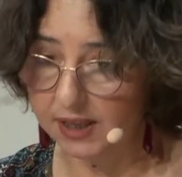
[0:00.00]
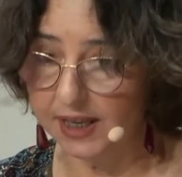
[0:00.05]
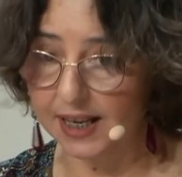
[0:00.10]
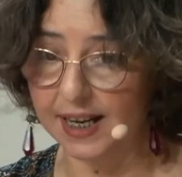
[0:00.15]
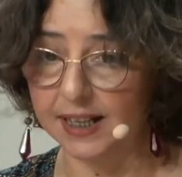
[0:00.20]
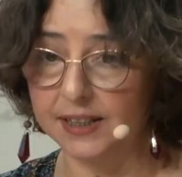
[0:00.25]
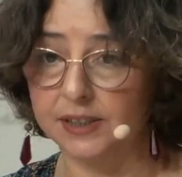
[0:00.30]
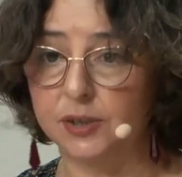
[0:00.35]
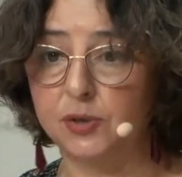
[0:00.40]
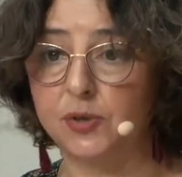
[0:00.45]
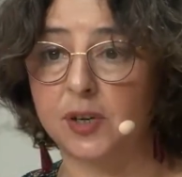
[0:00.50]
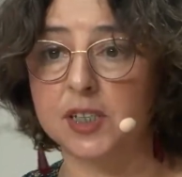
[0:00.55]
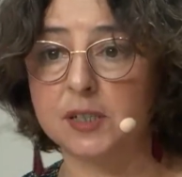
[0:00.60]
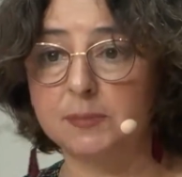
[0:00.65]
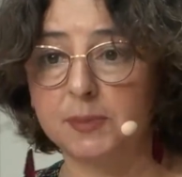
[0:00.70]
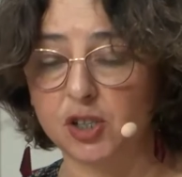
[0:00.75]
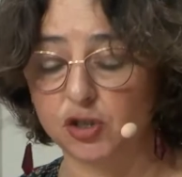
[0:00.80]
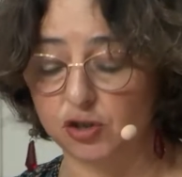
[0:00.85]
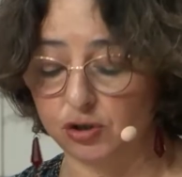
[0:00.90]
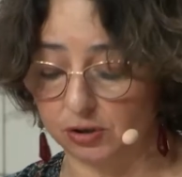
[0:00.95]
and the
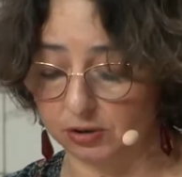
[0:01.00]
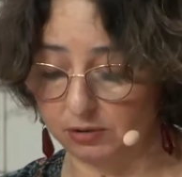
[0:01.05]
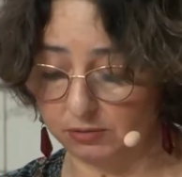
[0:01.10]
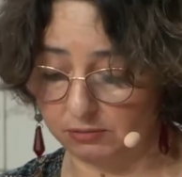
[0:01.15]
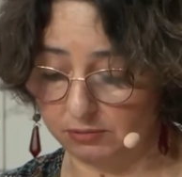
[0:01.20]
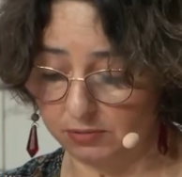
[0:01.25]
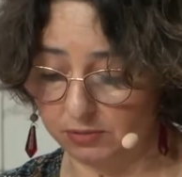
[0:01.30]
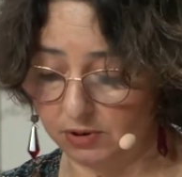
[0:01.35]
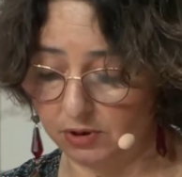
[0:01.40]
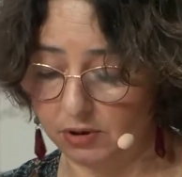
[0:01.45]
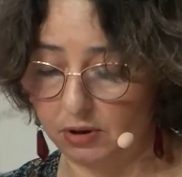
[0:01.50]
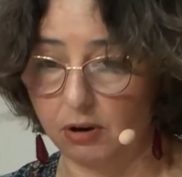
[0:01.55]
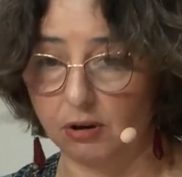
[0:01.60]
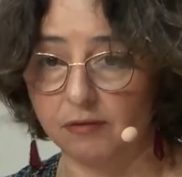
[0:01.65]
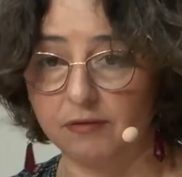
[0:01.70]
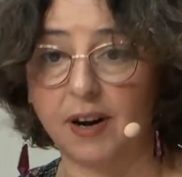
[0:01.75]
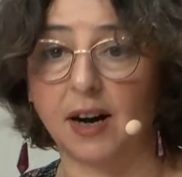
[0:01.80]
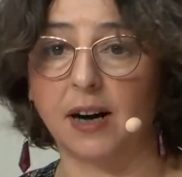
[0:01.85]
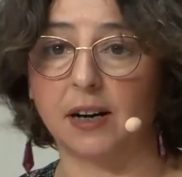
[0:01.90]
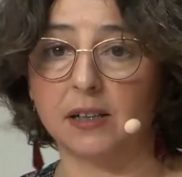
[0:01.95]
transmission
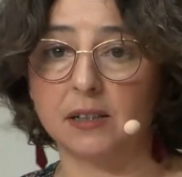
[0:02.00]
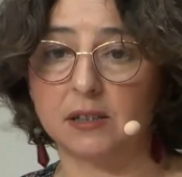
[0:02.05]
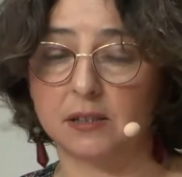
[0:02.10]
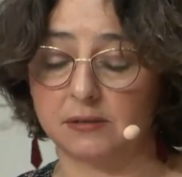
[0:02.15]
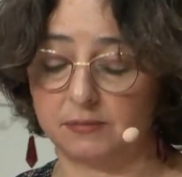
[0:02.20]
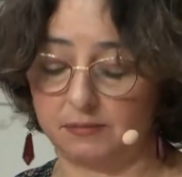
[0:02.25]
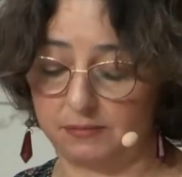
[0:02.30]
of art.